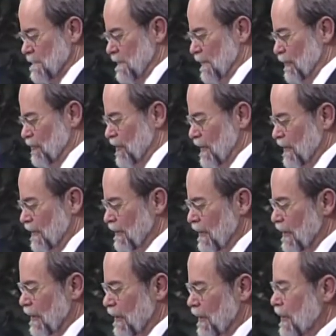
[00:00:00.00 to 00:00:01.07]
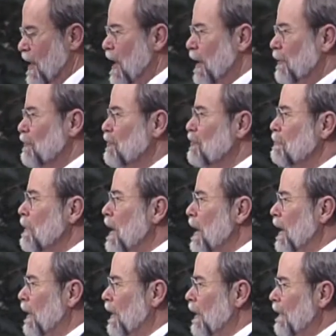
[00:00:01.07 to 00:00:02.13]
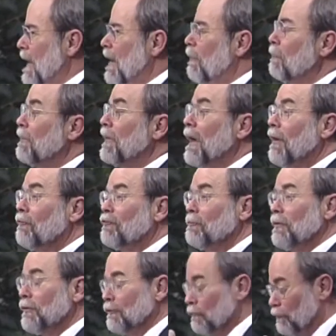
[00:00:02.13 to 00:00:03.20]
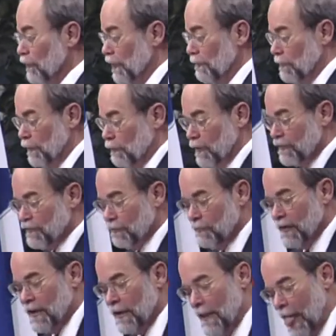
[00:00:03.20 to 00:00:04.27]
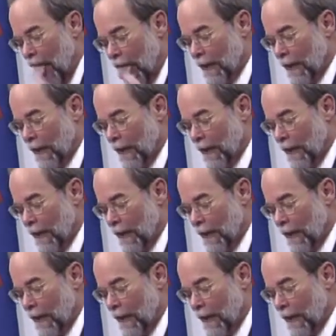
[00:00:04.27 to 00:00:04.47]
because I didn't get a nod and smile on that one, but that was Milton Friedman, it wasn't me.